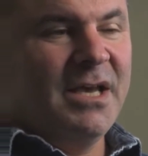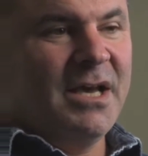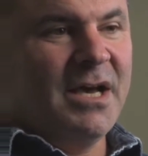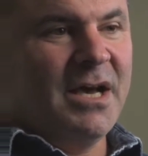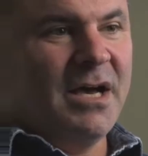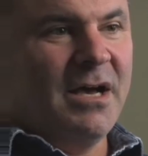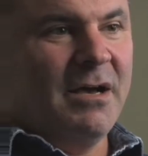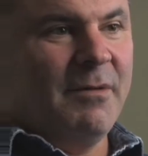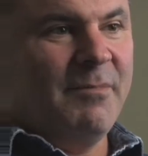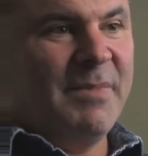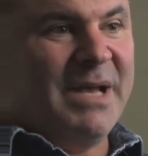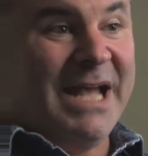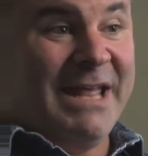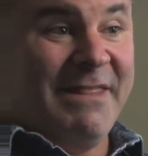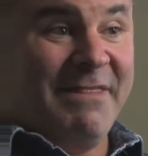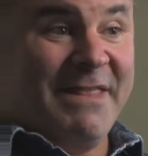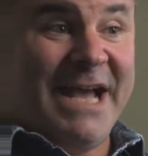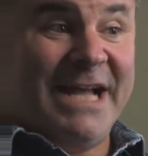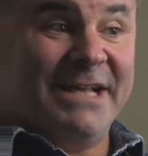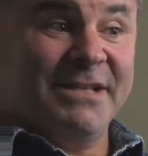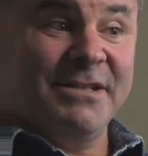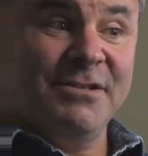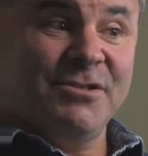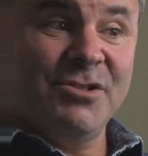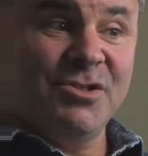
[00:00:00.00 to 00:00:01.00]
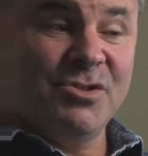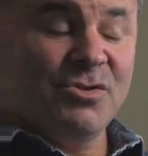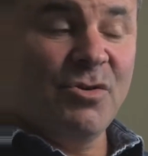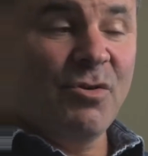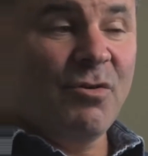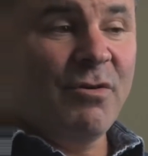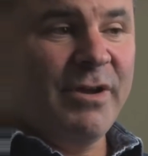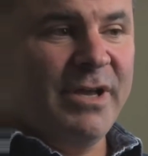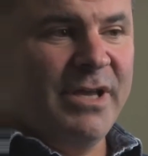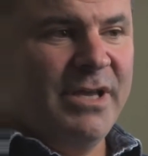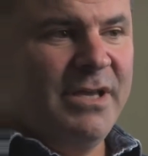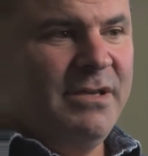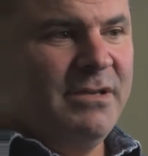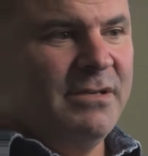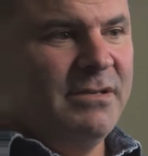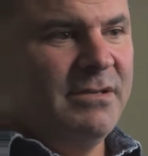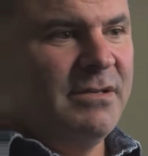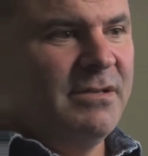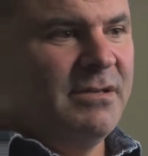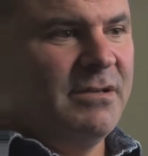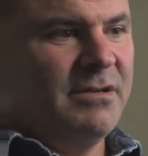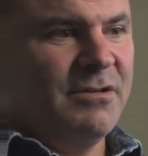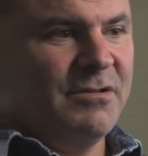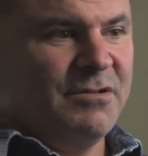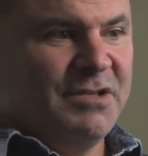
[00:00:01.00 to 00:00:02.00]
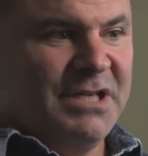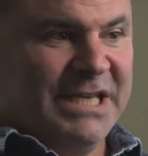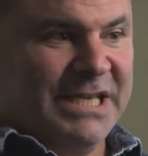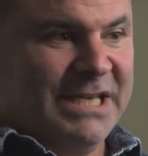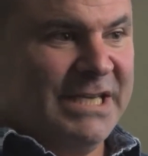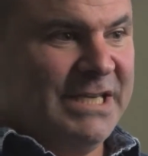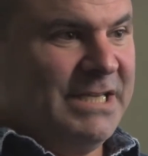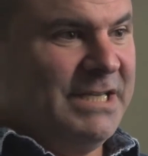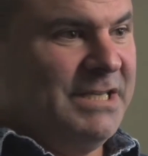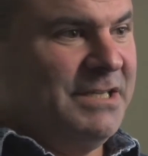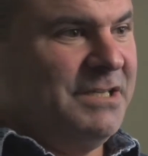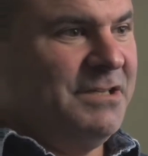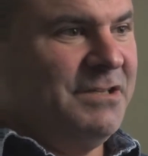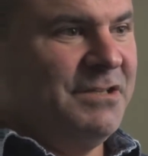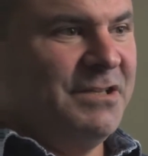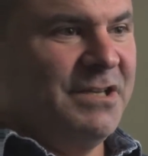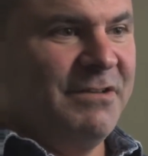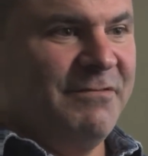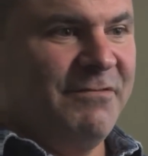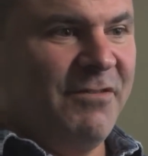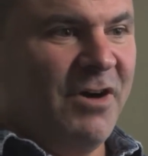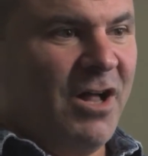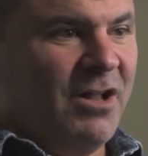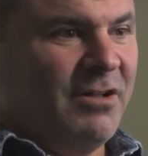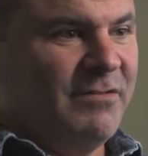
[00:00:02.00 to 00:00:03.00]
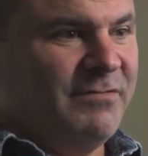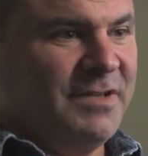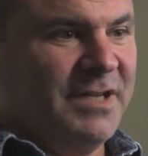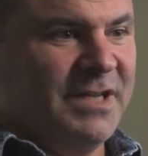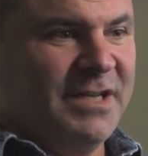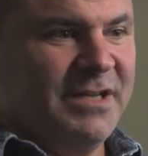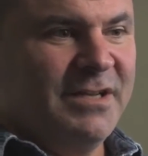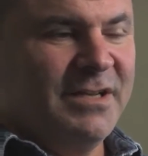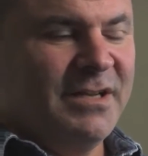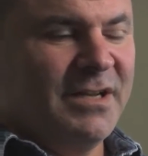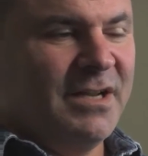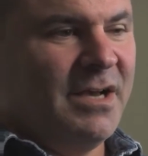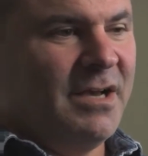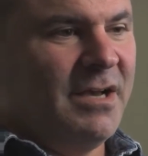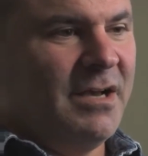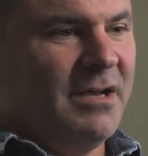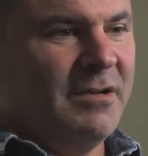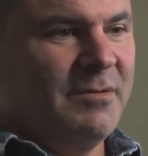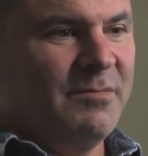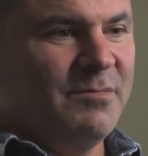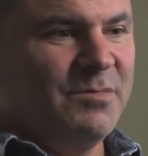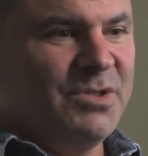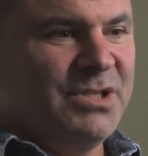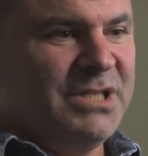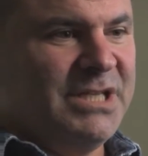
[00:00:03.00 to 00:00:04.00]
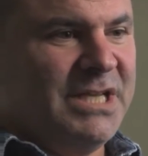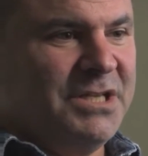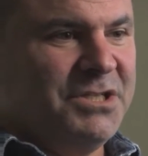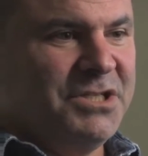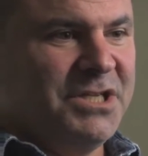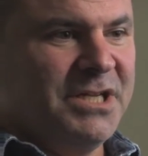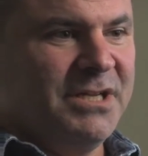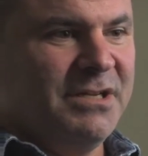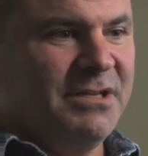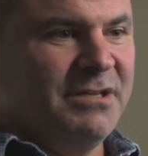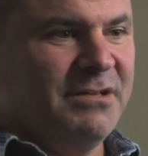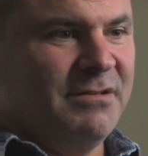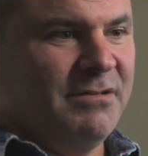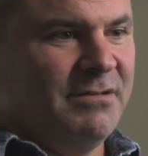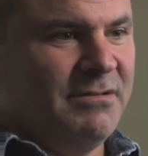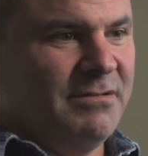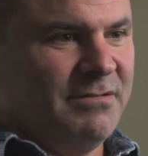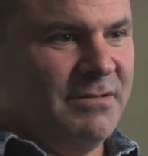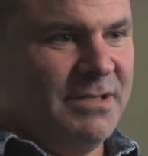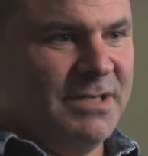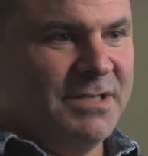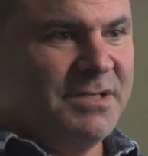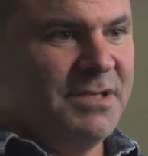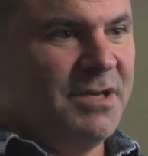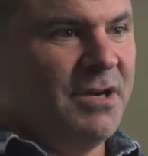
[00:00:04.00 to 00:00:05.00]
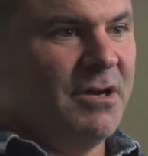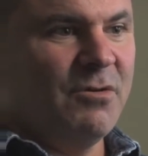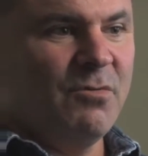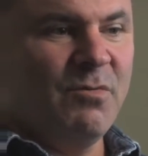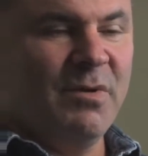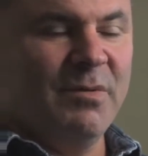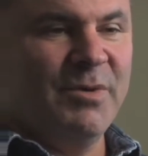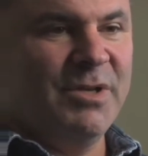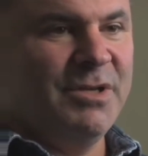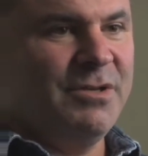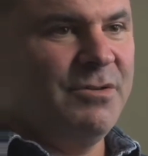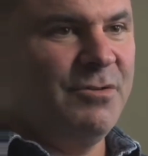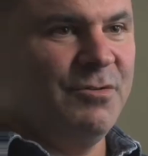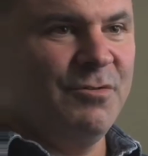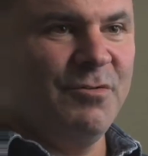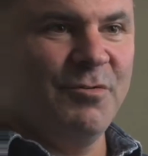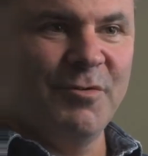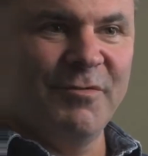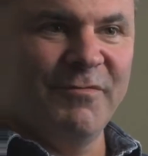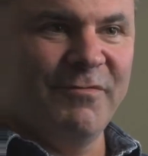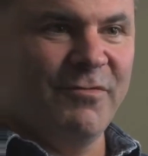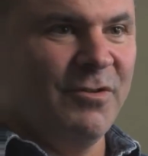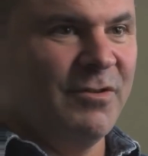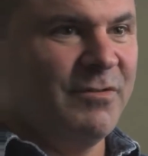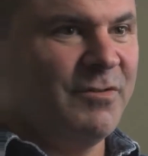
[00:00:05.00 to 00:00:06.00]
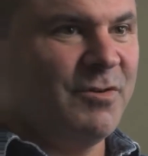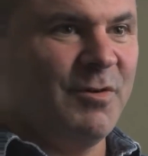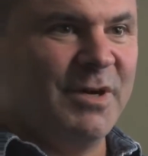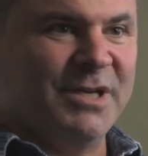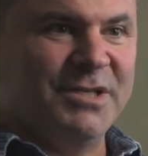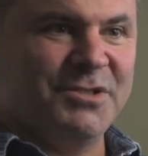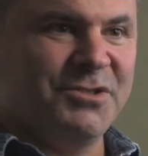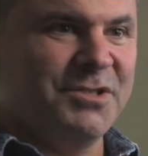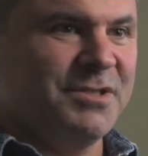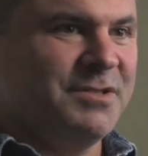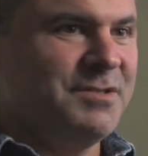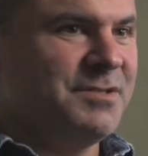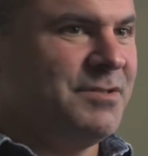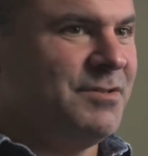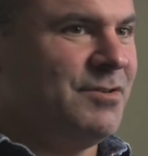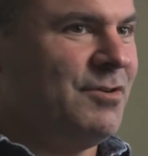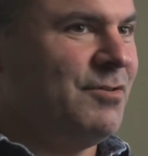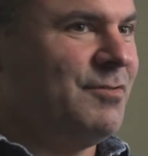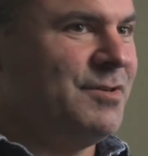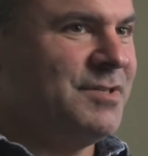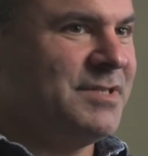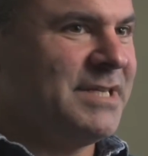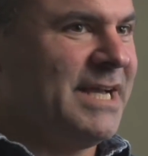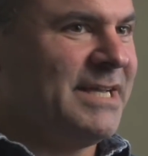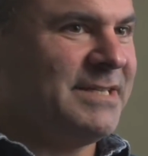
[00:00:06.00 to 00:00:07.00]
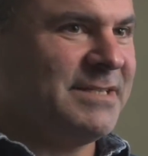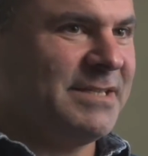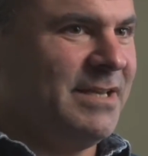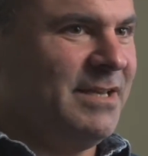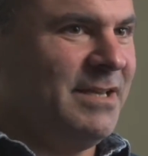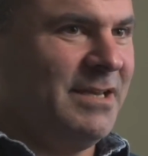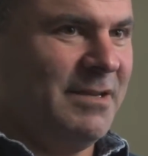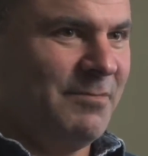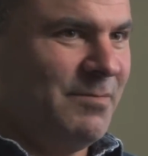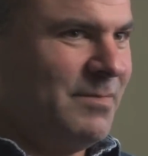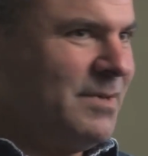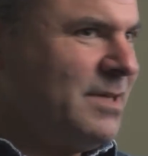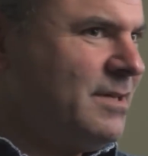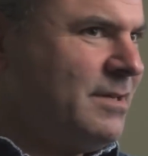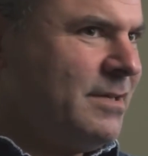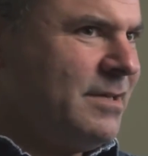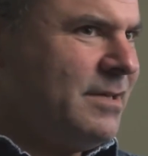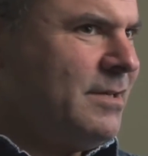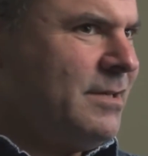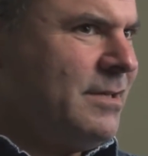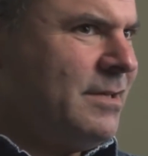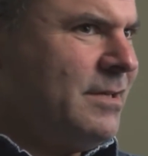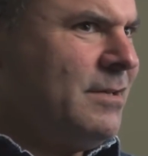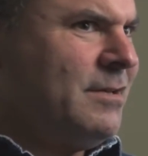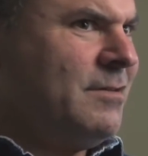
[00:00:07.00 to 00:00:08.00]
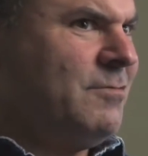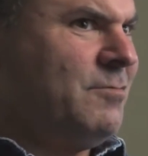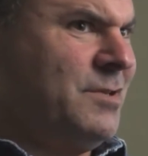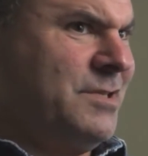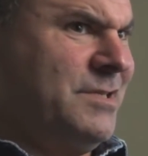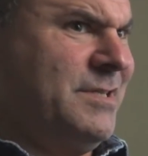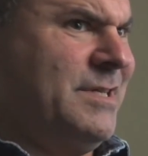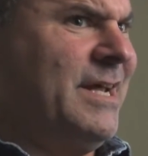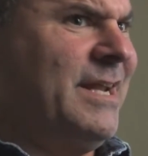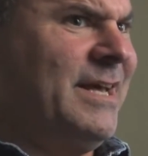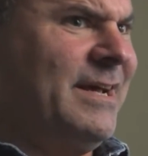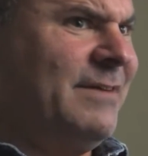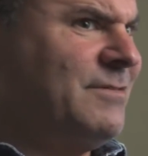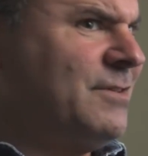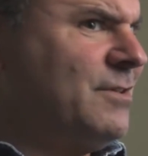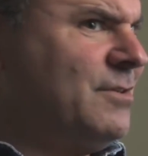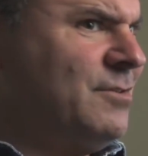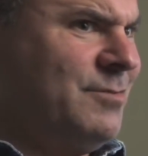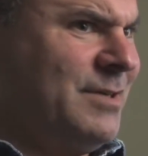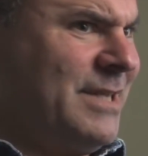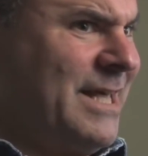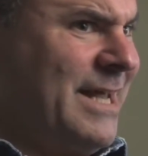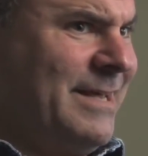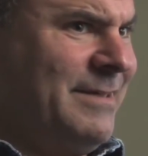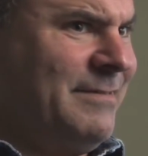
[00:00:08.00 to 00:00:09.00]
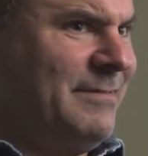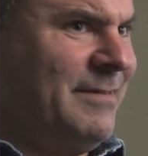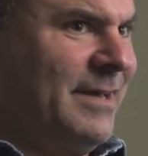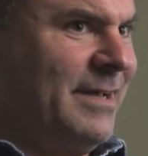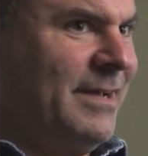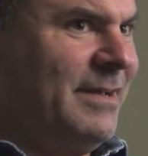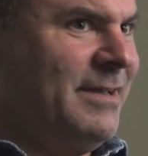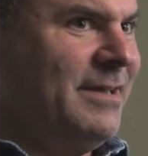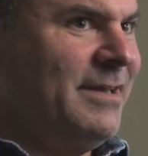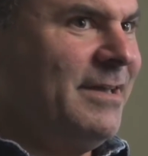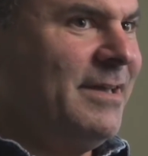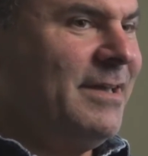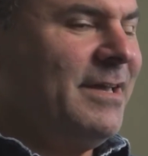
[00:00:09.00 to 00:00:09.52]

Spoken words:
And that story, he evolved it, teaching these young women who were full of questions and always asking him, what does that have to do with anything?